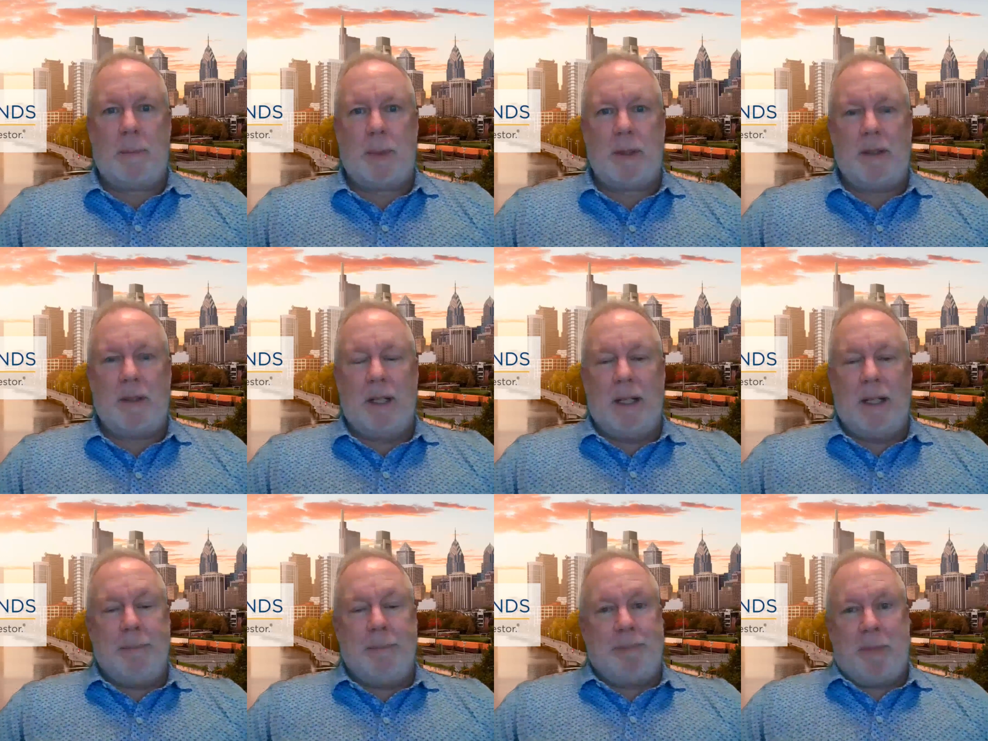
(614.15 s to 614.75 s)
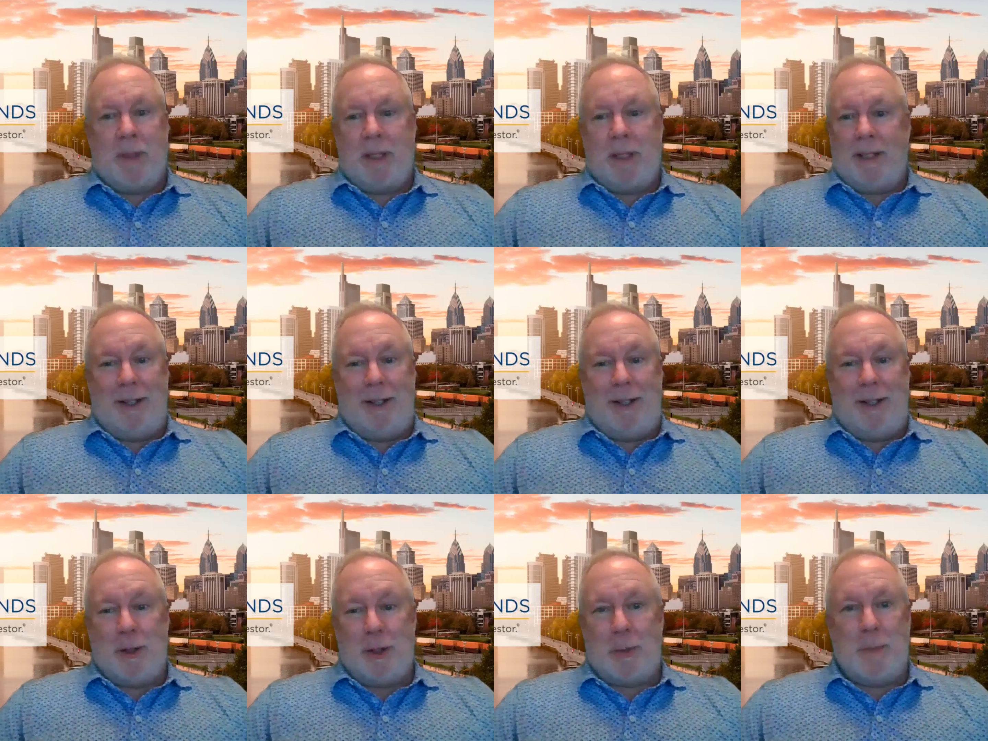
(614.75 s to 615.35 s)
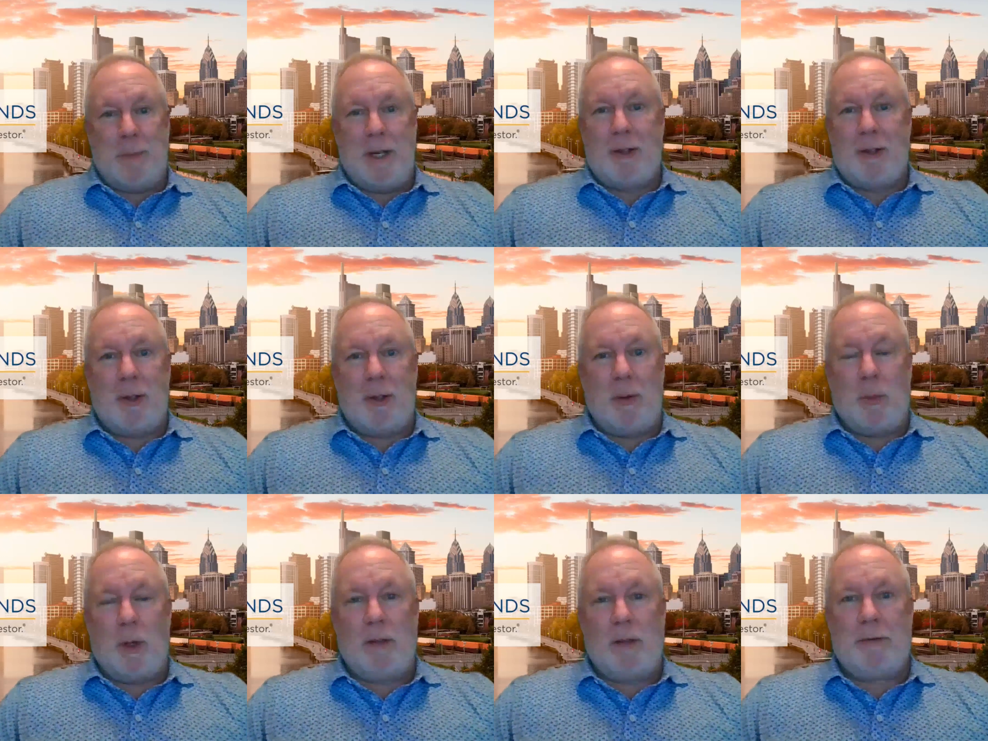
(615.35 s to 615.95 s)
But like you just
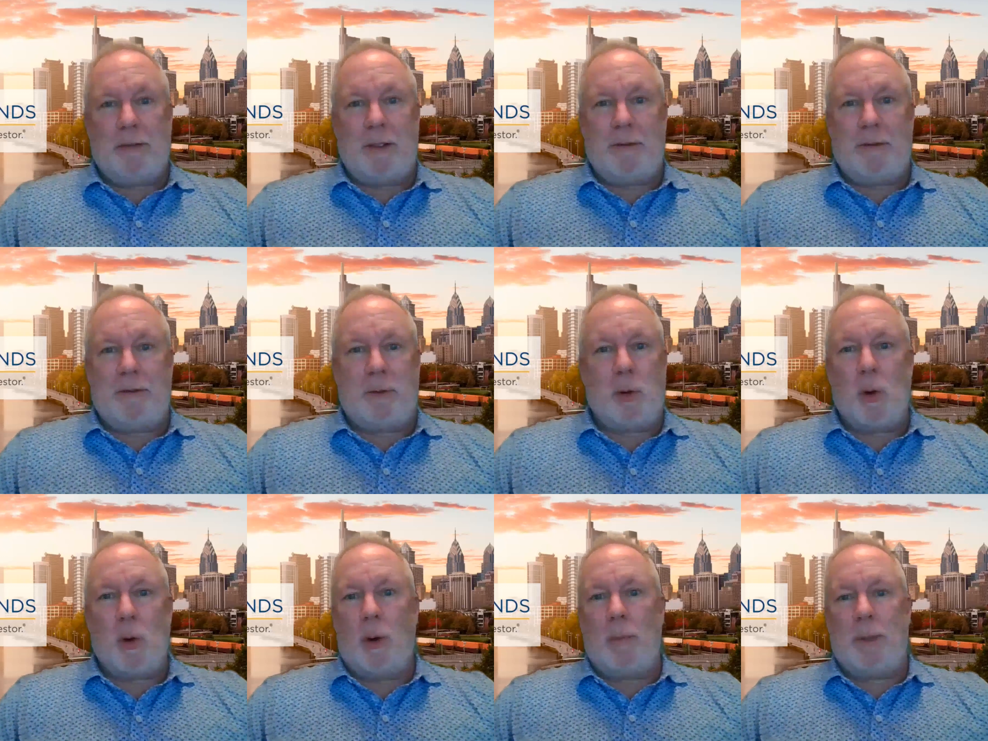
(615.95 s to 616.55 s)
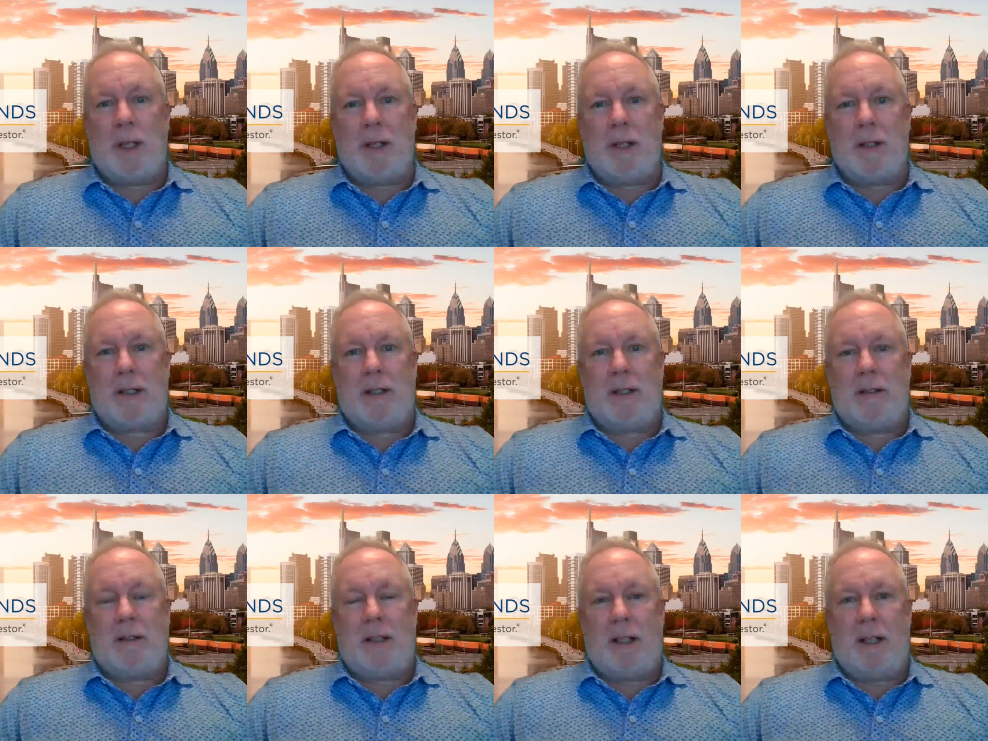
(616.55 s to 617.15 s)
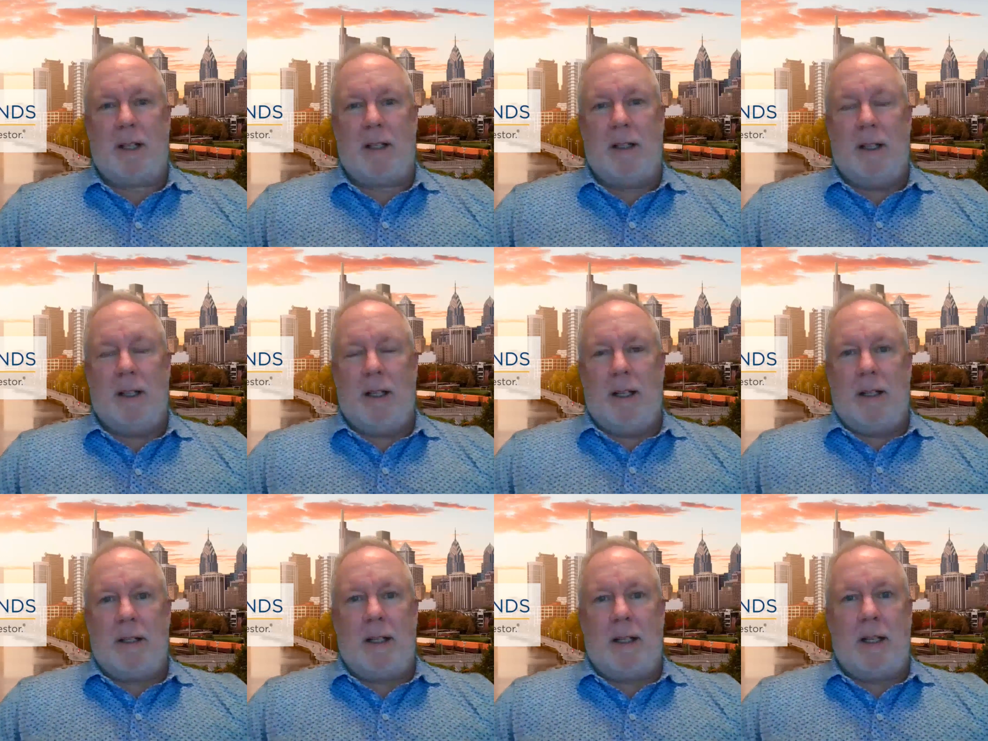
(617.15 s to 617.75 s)
mentioned, what if the form
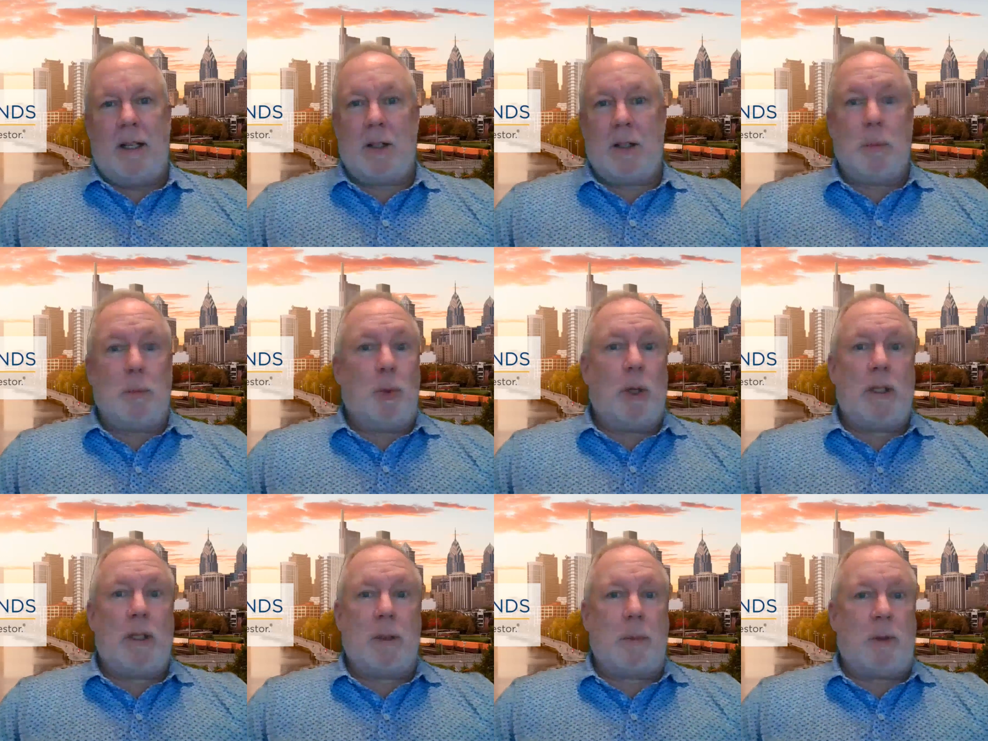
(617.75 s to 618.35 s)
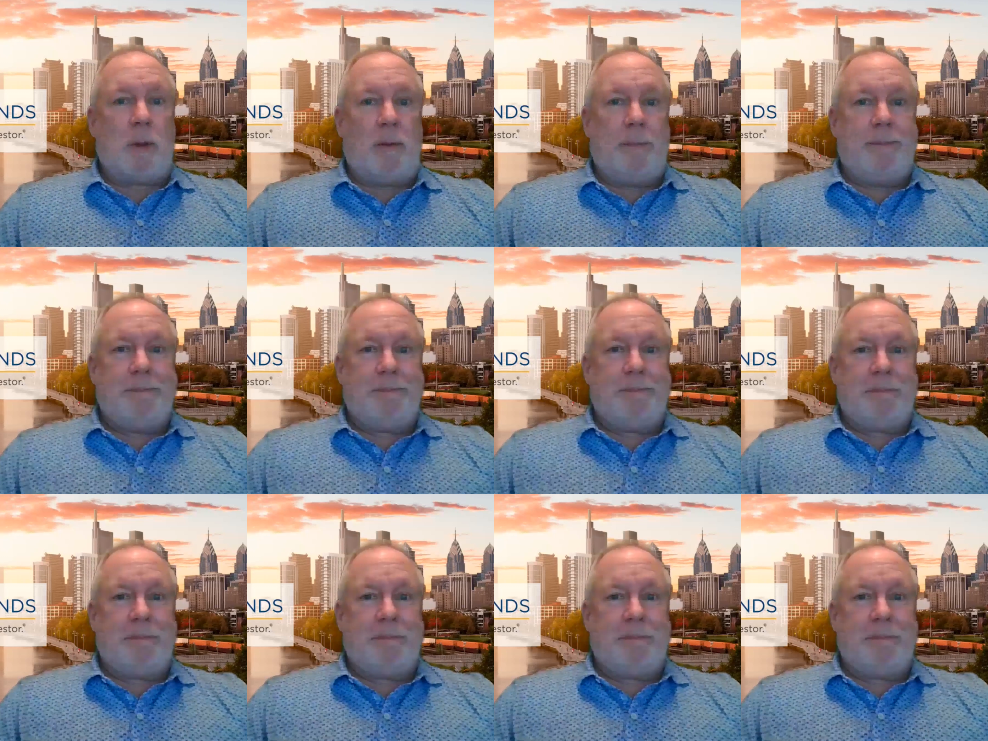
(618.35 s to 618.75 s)
isn't printable